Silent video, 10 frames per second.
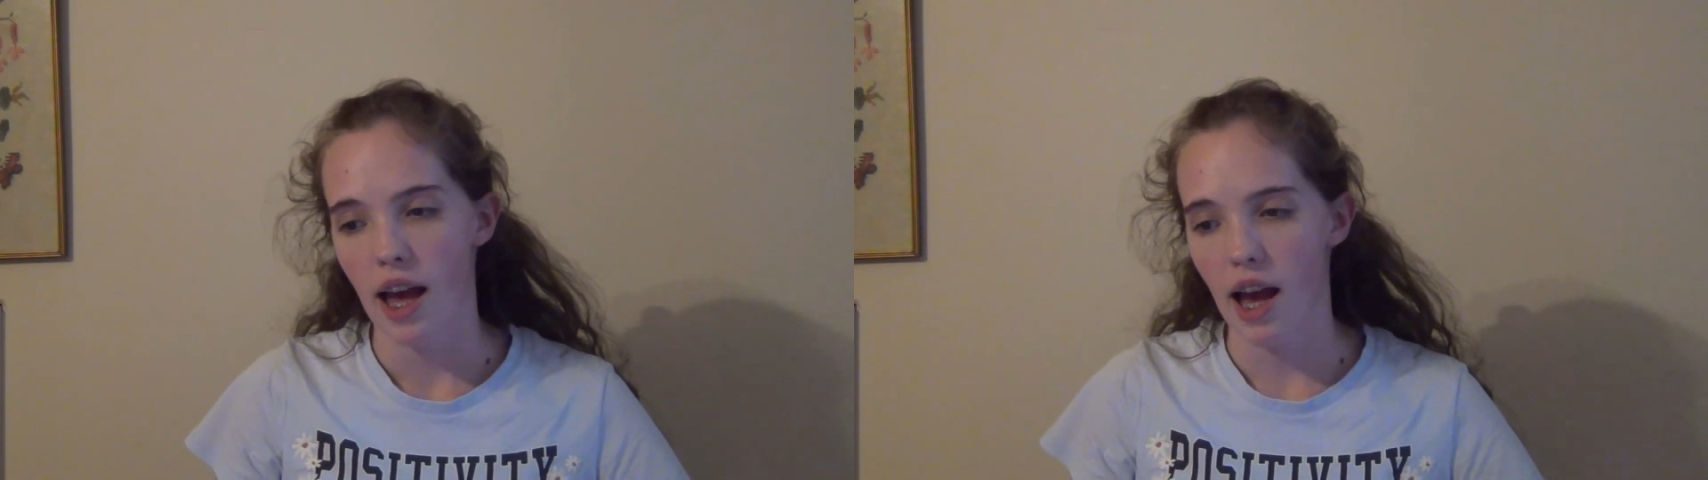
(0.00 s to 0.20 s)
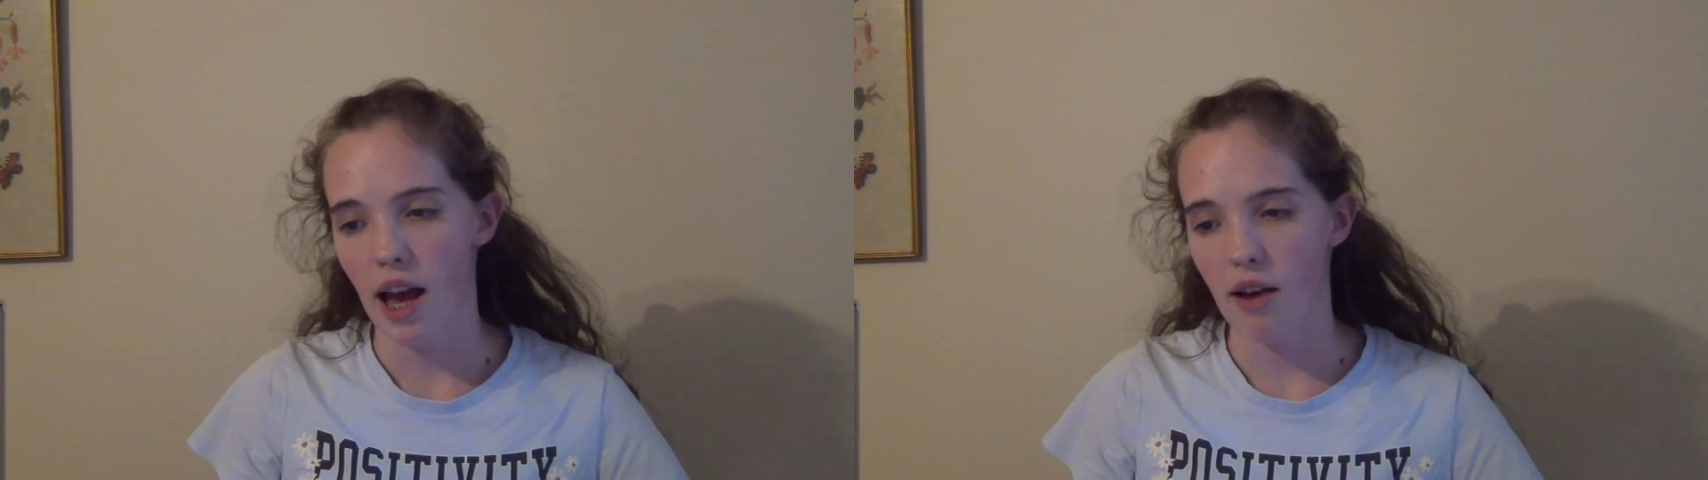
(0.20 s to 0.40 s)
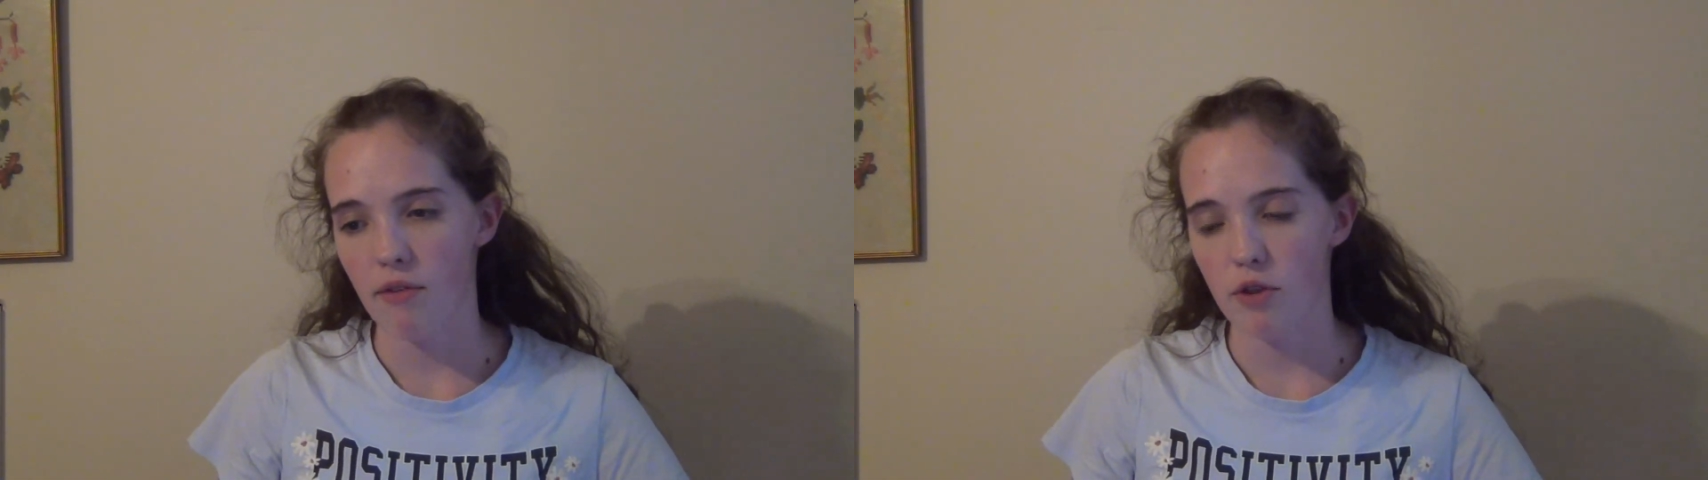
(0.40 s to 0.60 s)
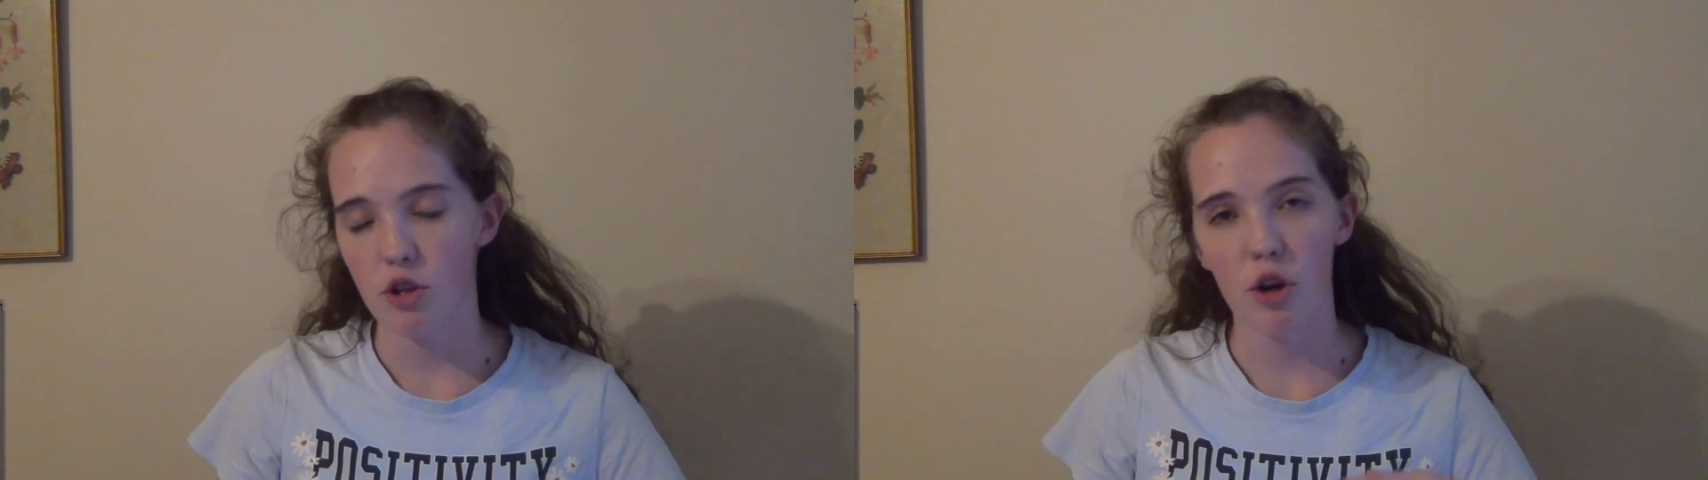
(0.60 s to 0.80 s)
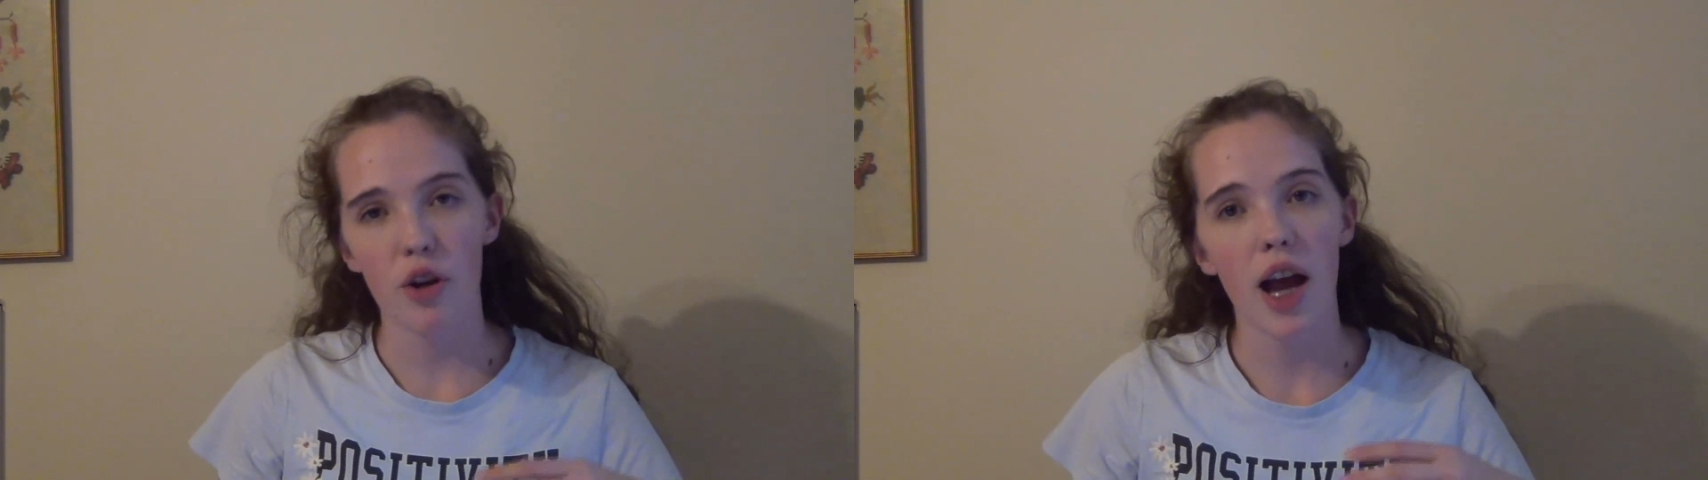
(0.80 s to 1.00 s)
have
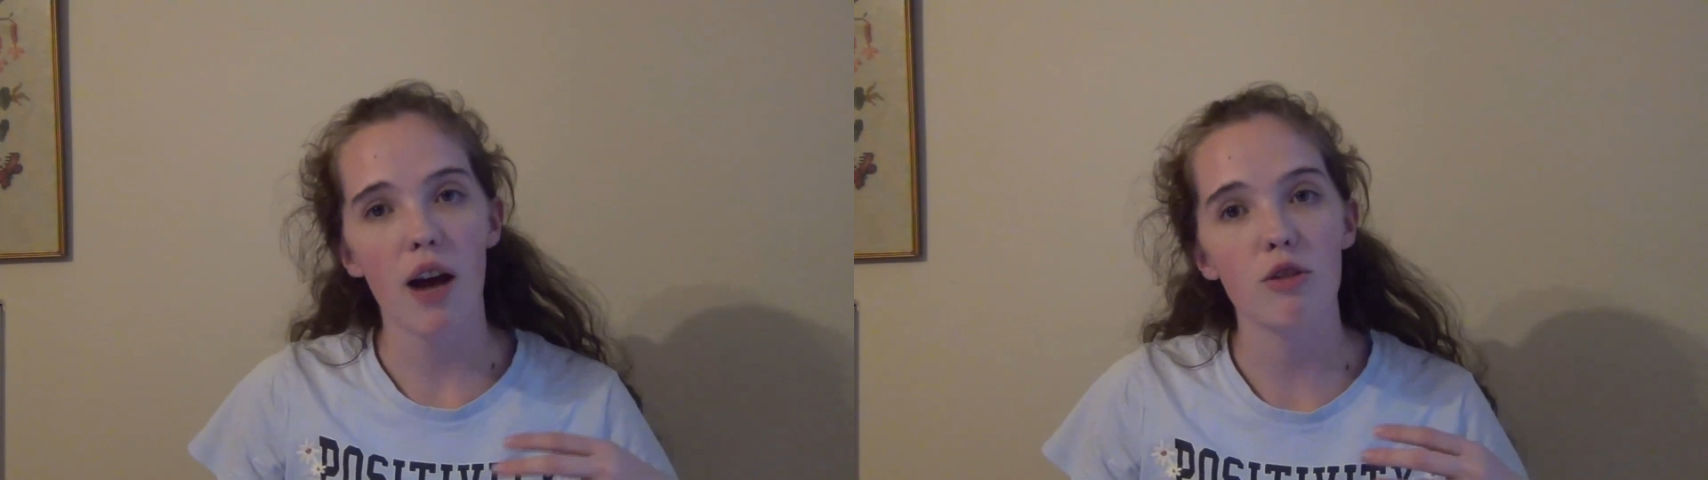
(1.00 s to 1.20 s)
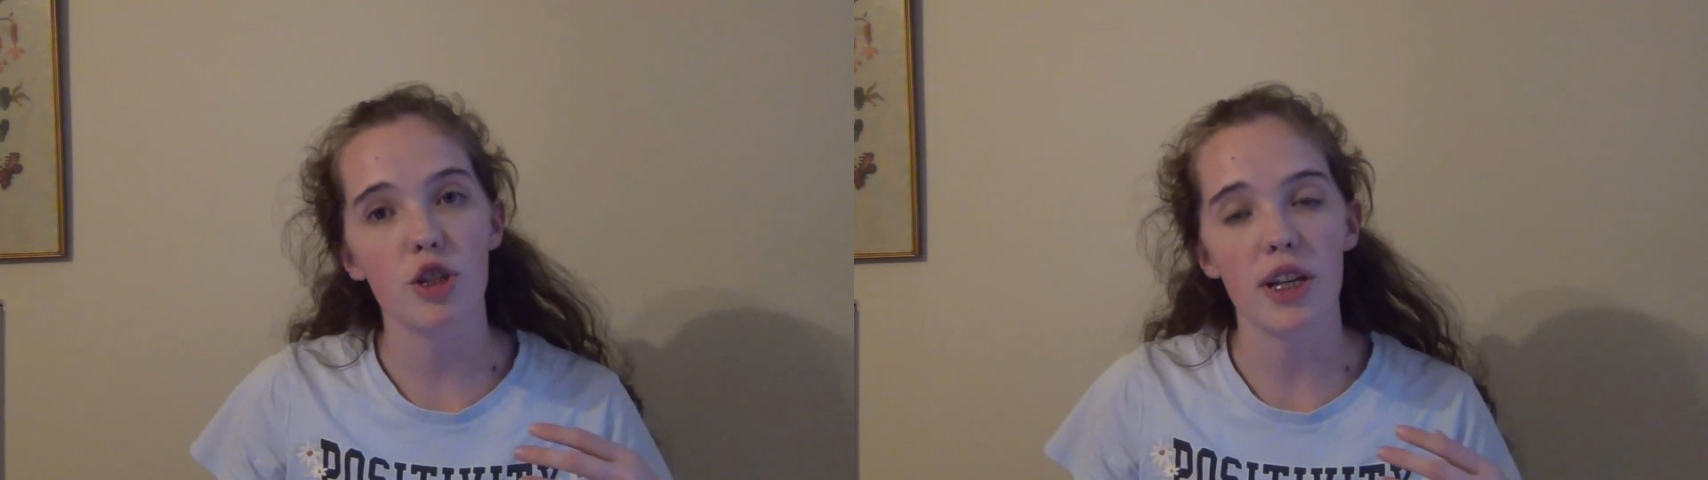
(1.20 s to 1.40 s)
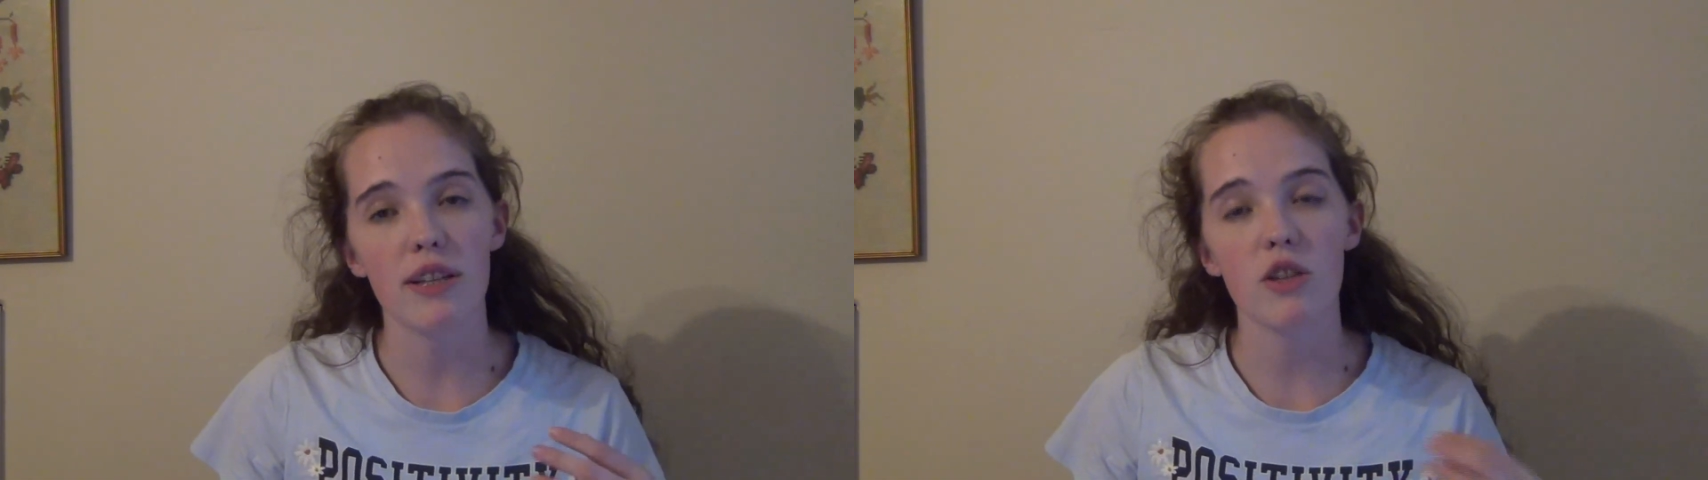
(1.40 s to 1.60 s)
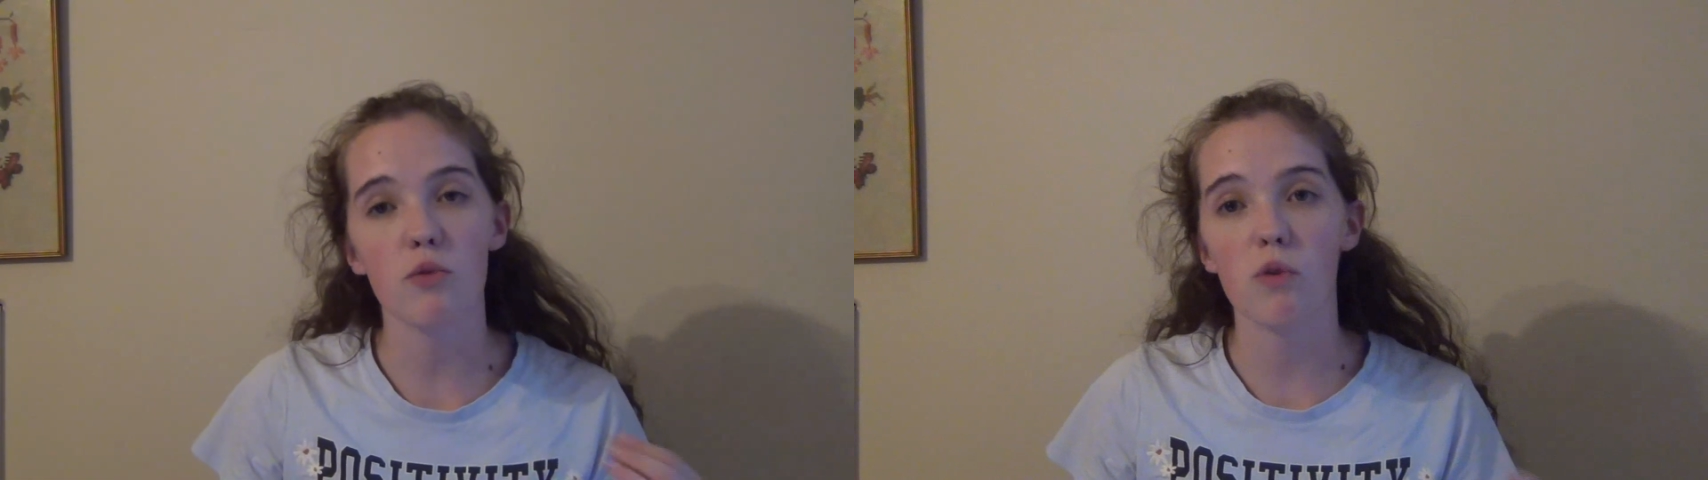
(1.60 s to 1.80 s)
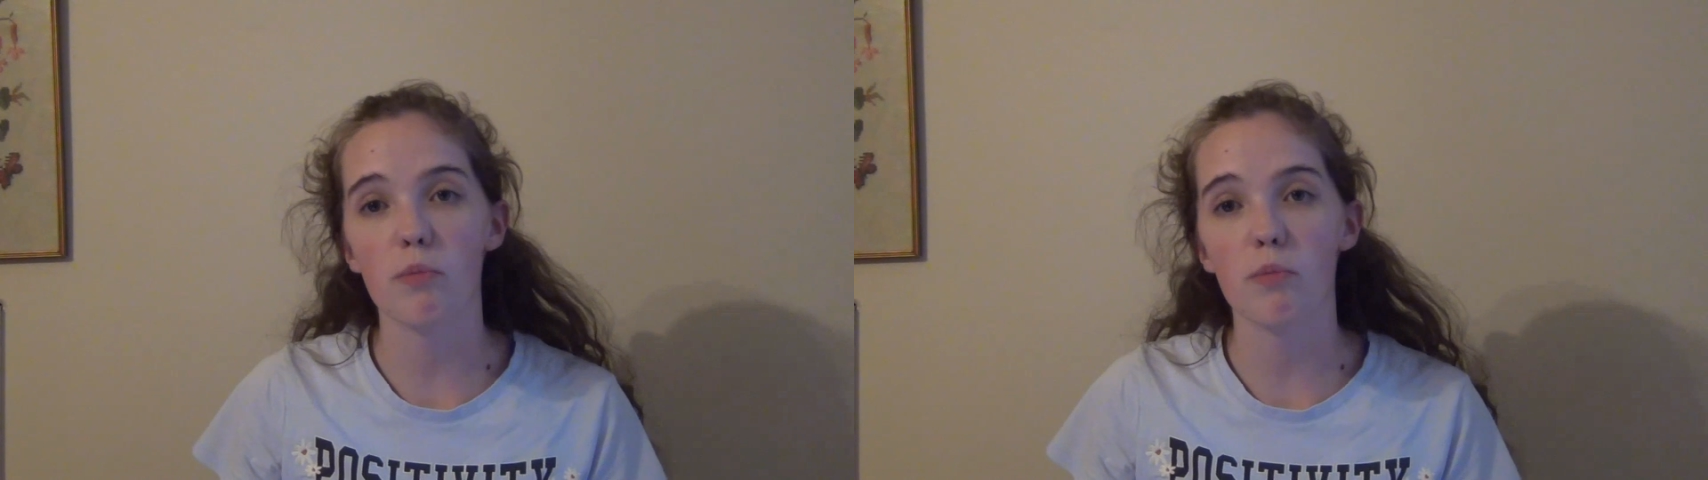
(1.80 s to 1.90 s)
shown how Jesus